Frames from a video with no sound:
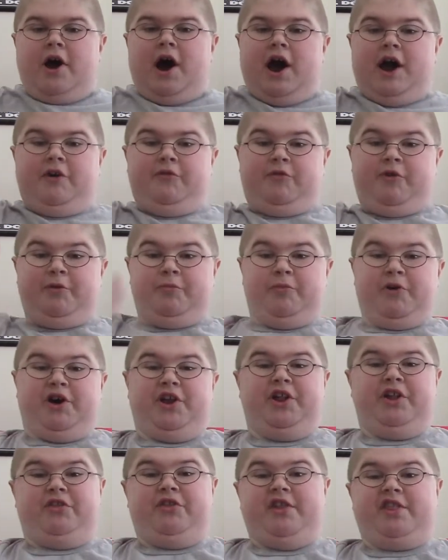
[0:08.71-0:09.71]
Hi
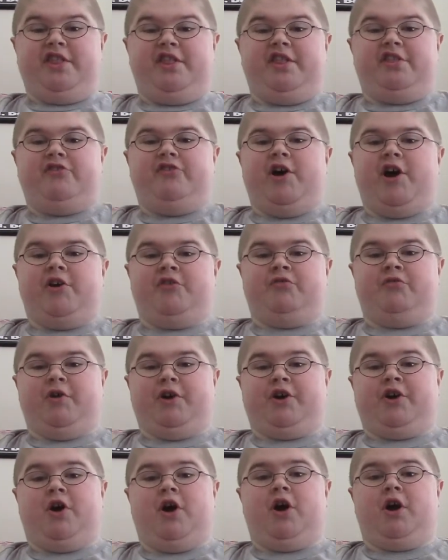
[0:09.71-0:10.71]
everybody, this is
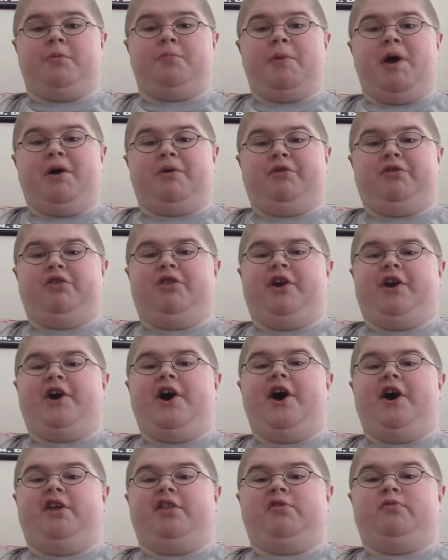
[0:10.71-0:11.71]
Joshua Kirk back with you
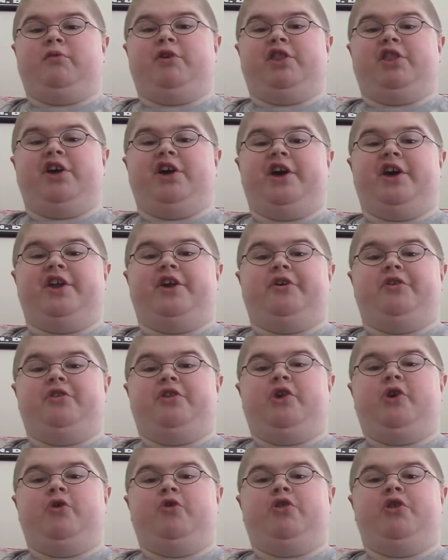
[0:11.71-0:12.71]
guys once again on
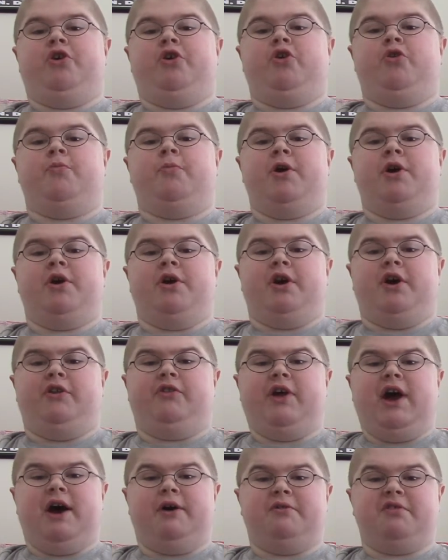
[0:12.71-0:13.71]
YouTube,
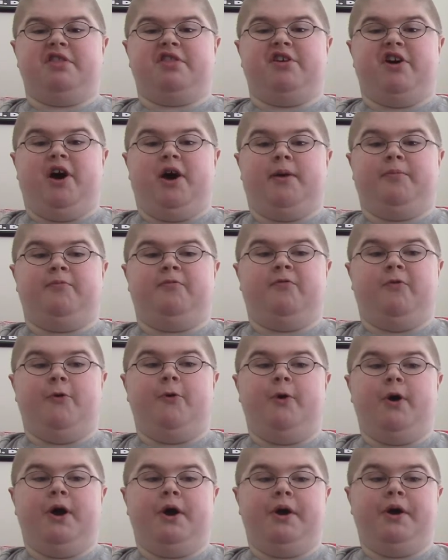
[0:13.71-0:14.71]
and now it's time
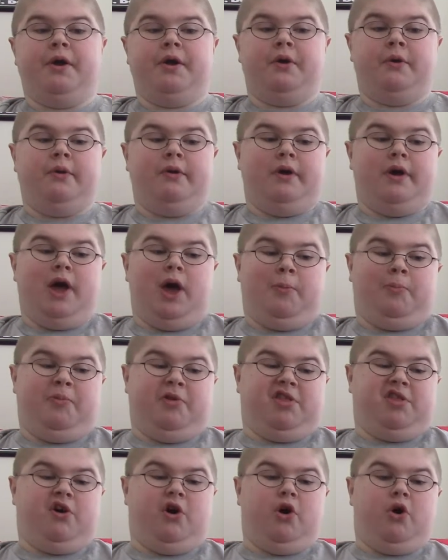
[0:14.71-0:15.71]
for
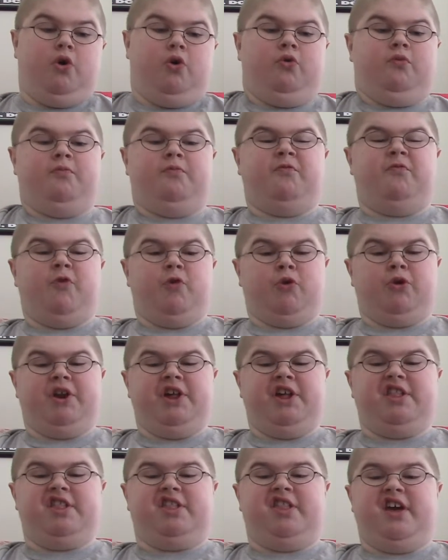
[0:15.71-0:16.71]
episode
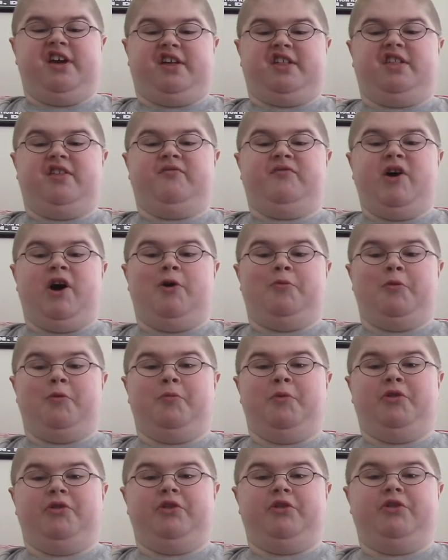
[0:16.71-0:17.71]
46 of
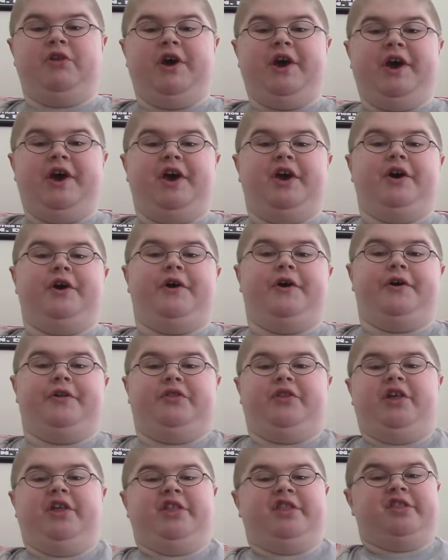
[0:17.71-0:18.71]
Album of the Day
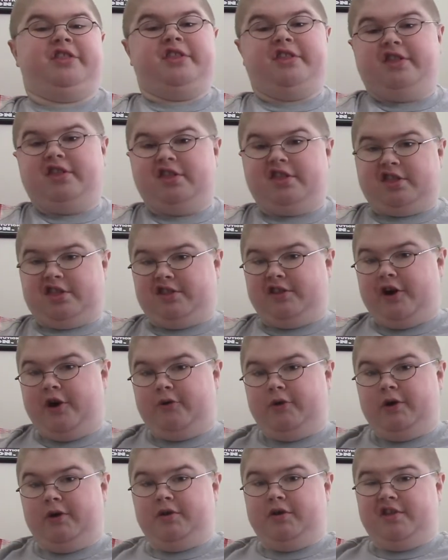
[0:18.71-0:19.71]
on this
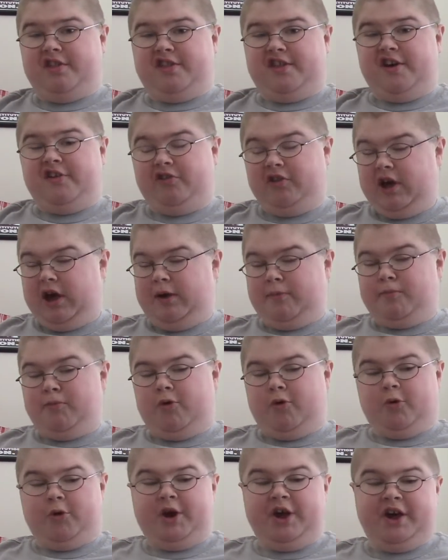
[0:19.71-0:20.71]
snowy Sunday
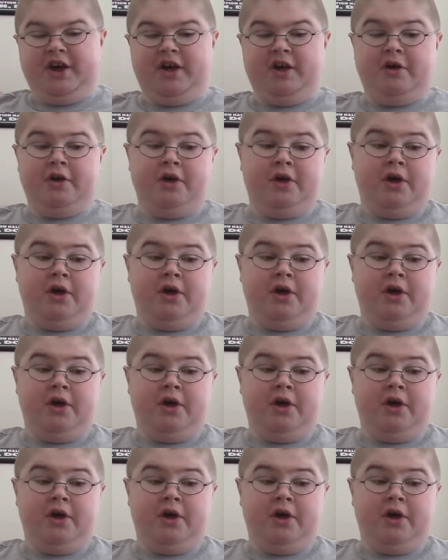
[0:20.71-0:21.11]
morning.